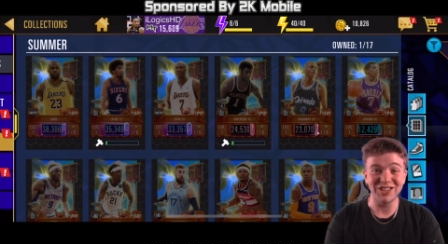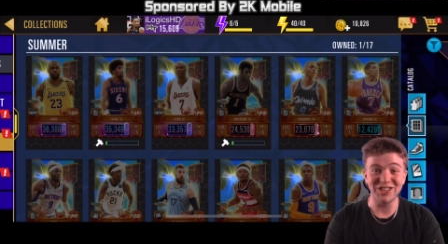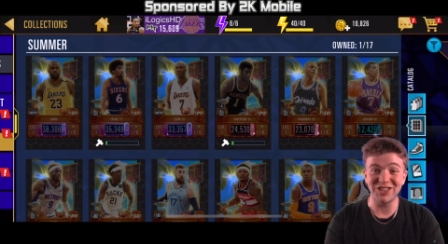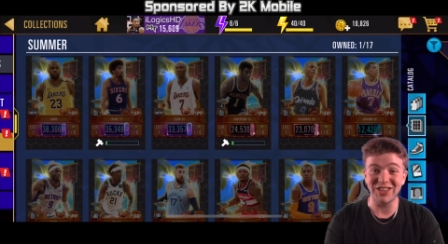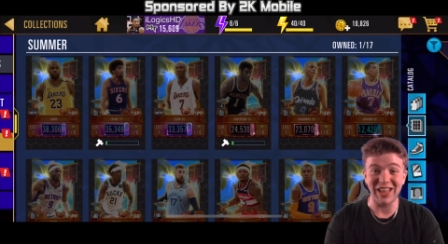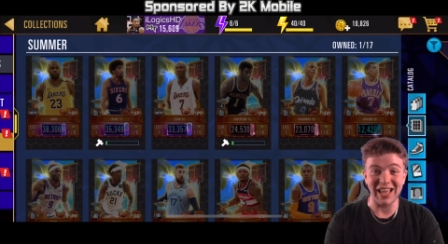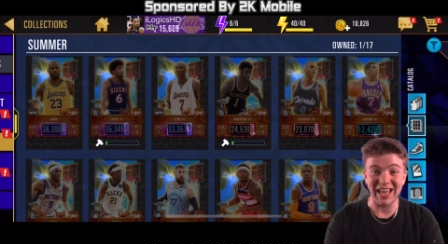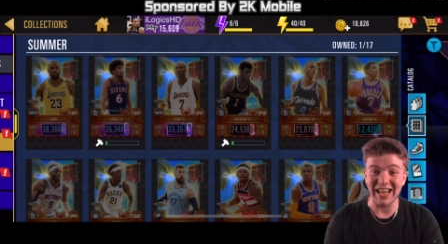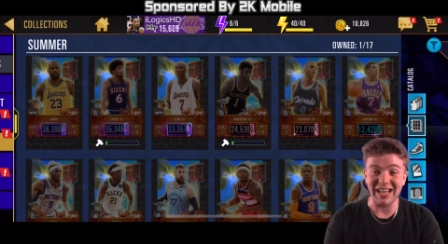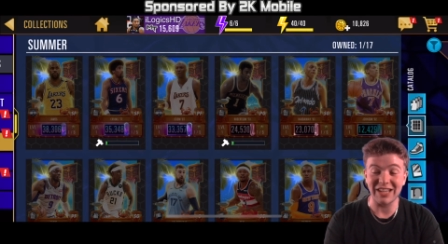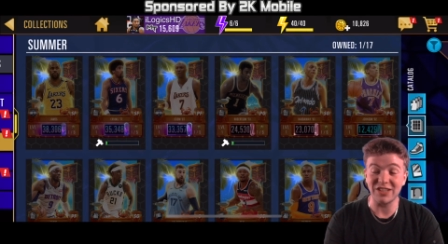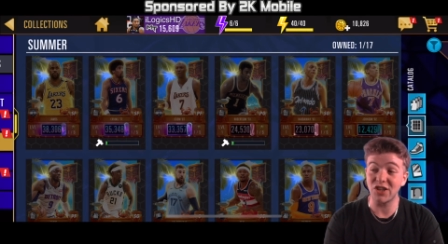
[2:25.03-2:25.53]

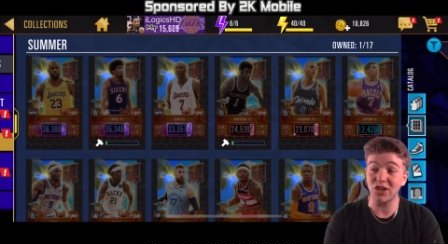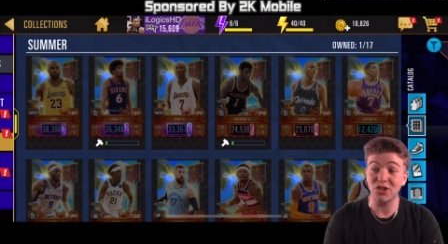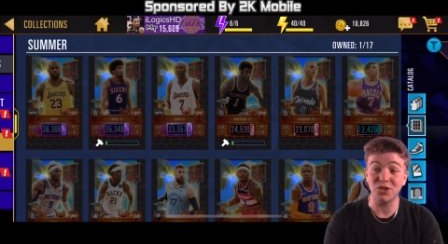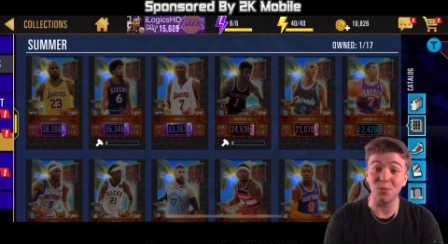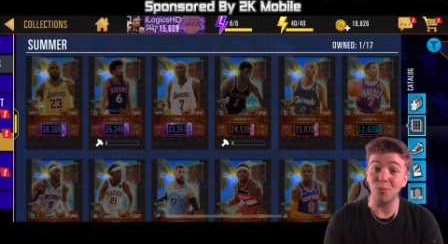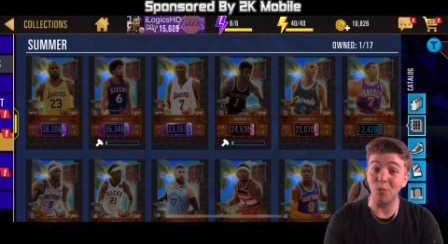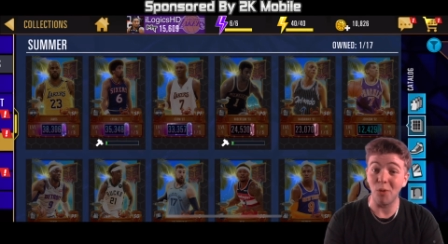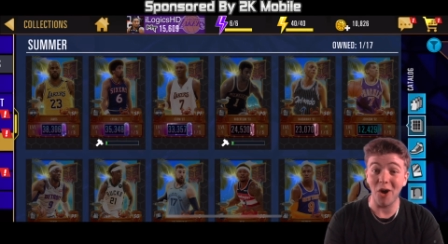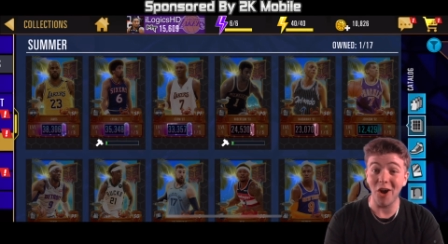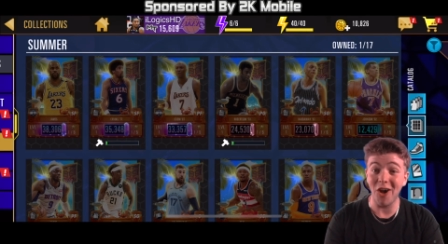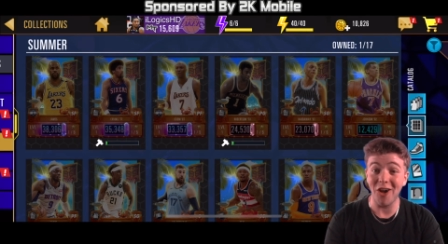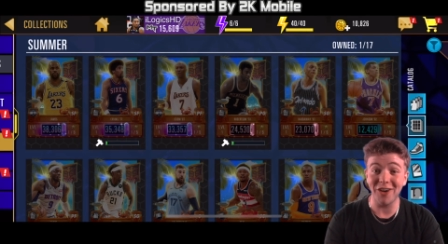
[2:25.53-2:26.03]
It doesn't
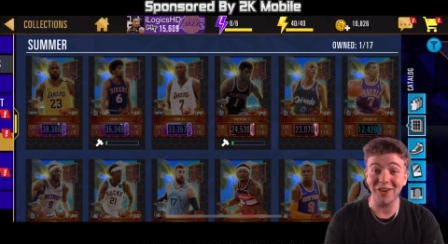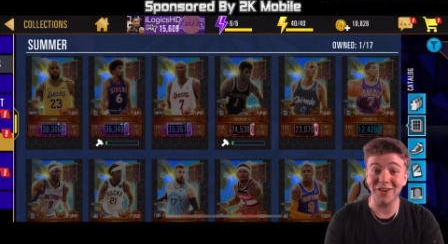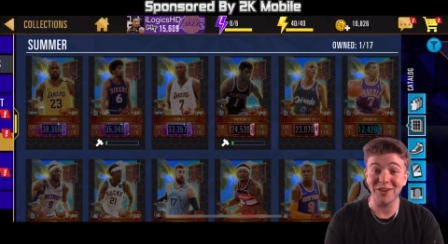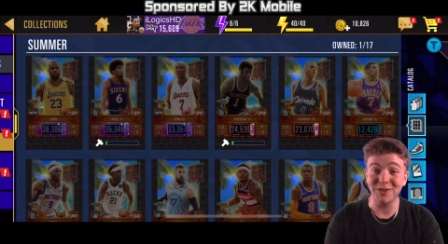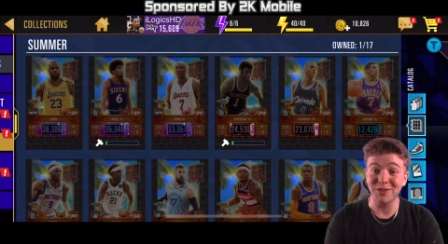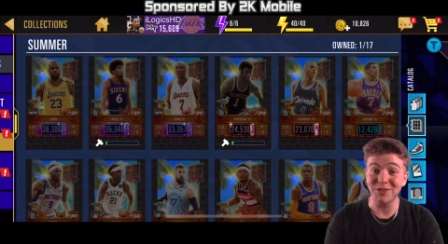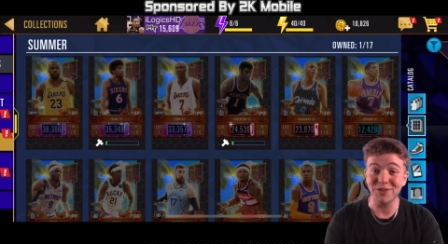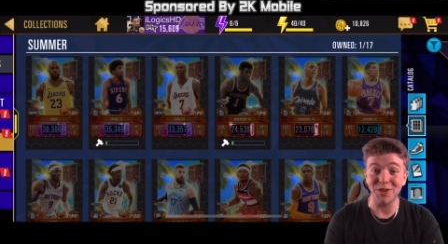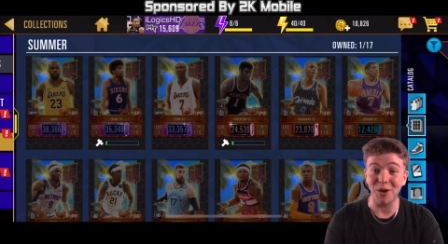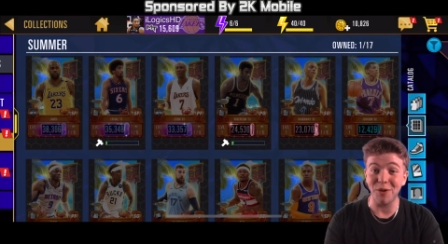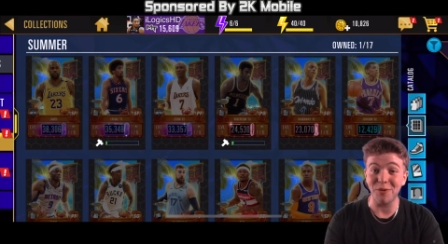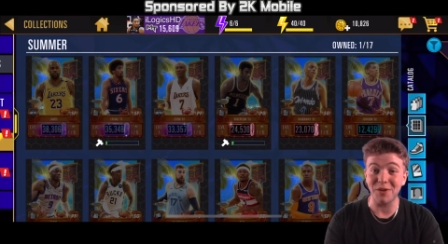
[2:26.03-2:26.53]
work,
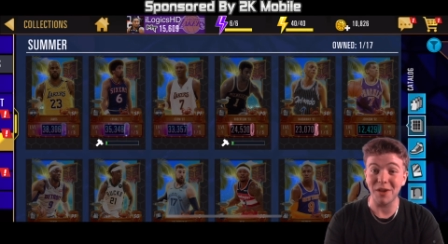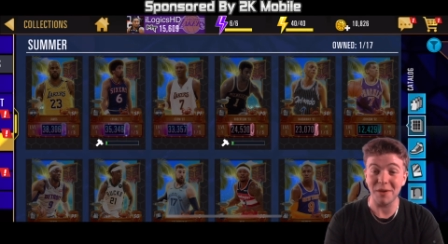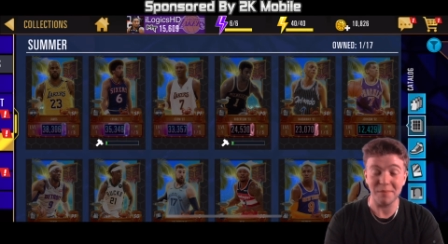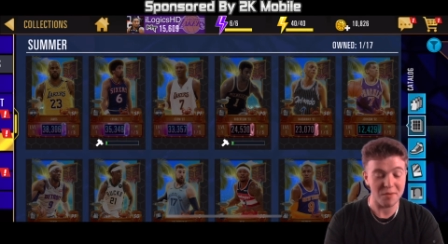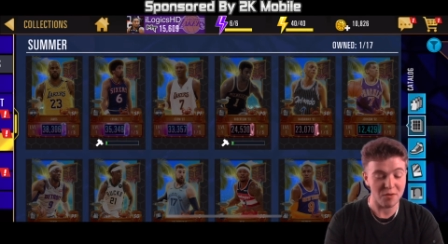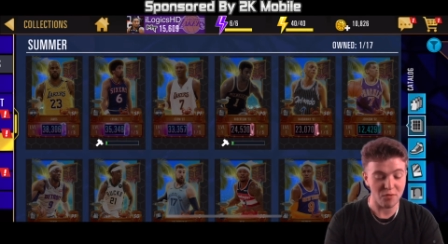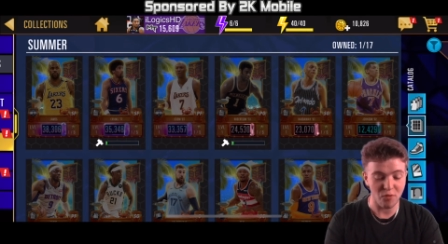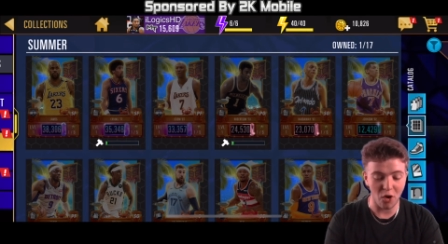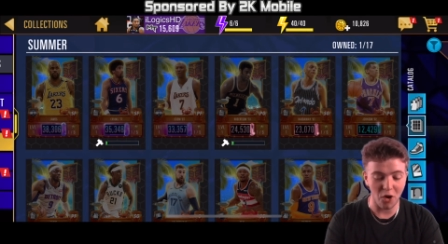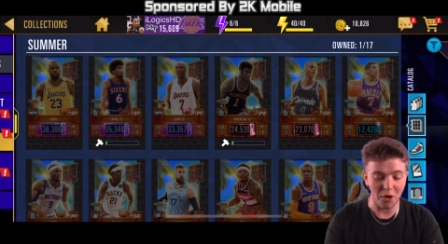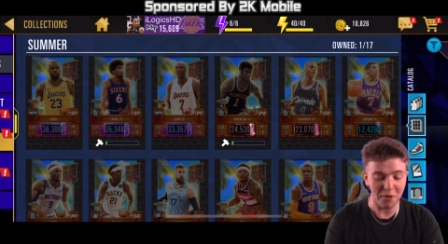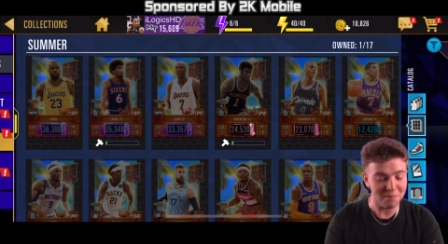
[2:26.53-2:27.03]
don't get me
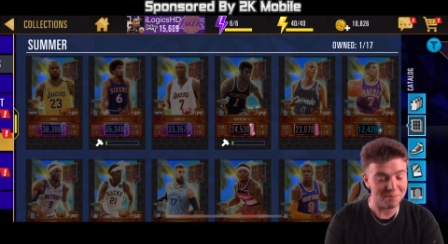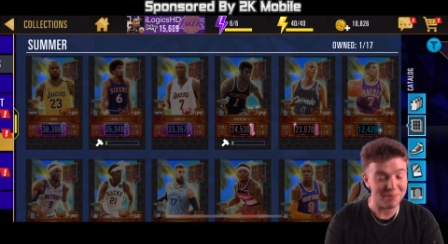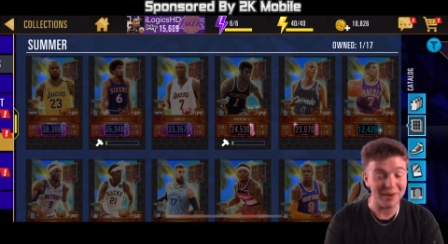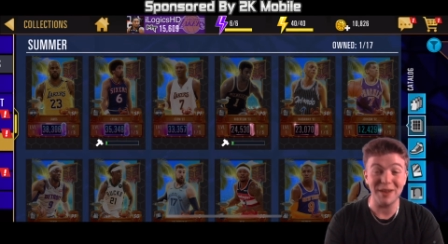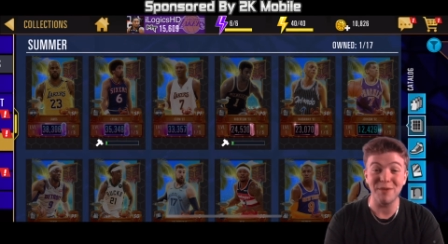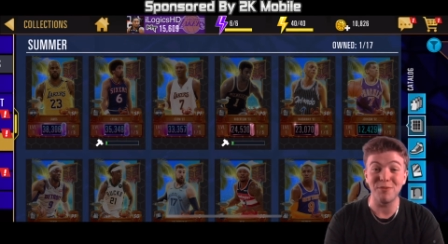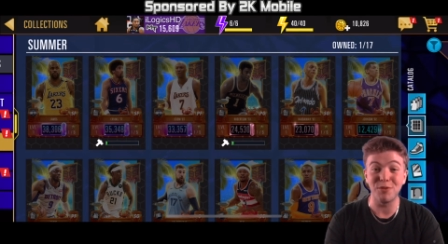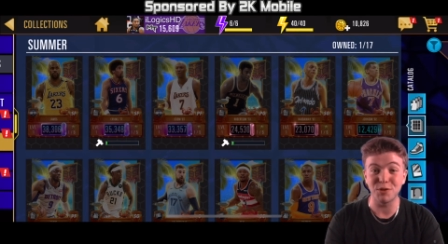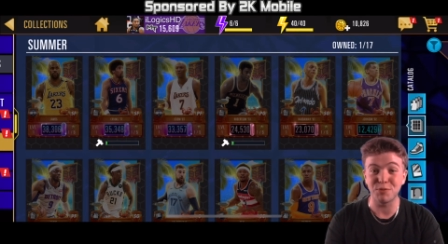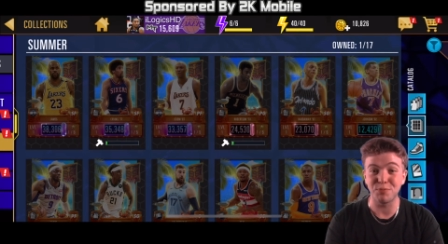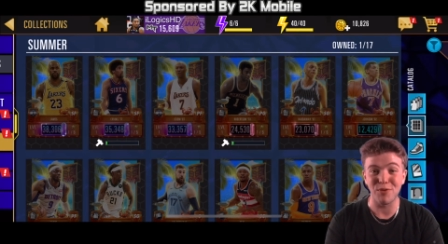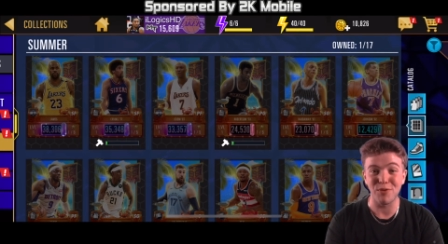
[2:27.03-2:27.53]
wrong, but it
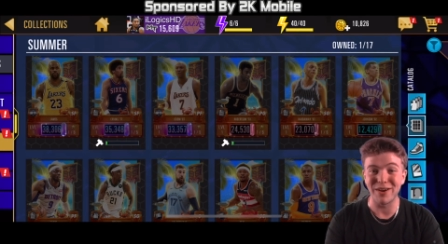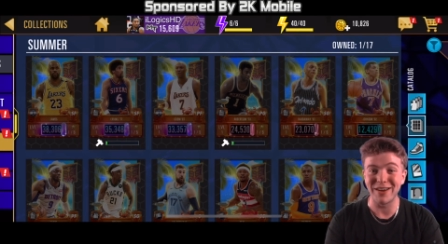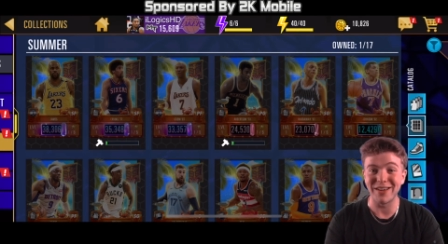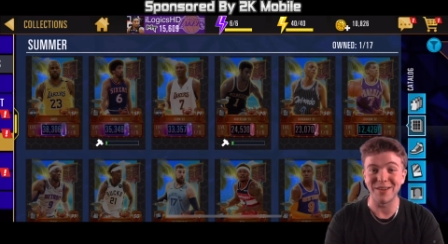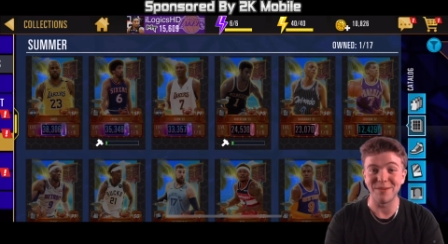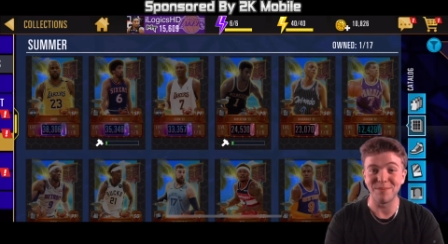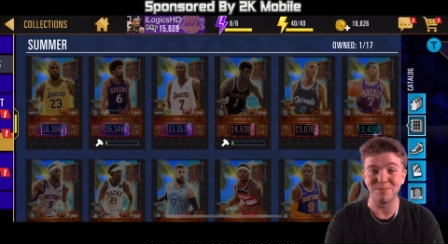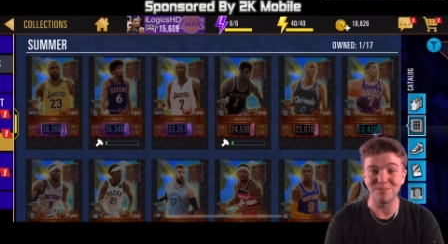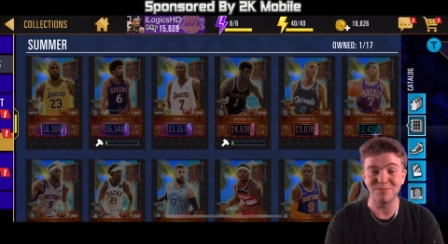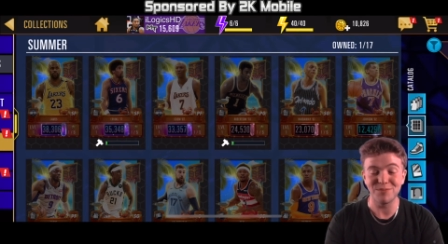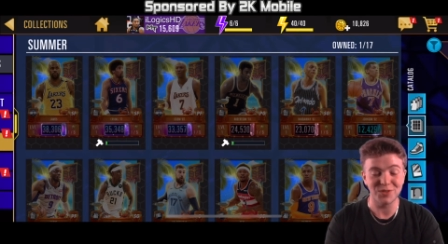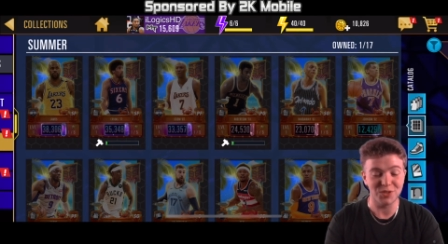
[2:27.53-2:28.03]
was
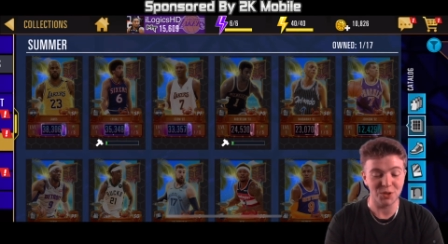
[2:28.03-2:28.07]
brilliant.